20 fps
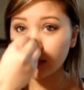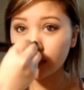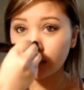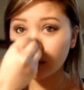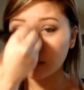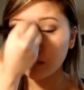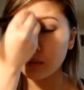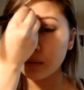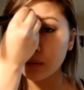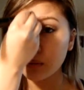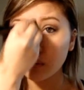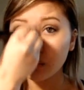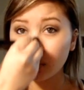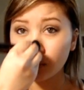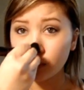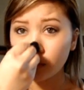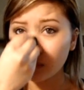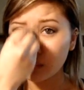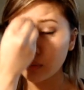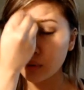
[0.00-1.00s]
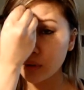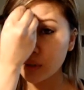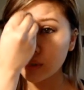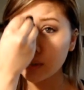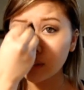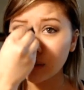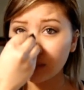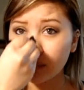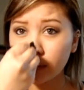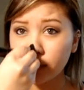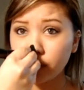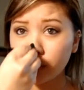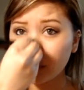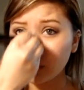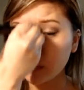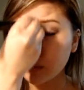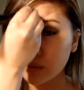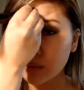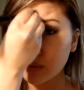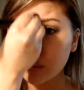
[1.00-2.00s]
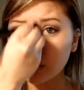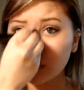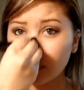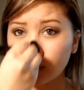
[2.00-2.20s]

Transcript: and put it down my nose.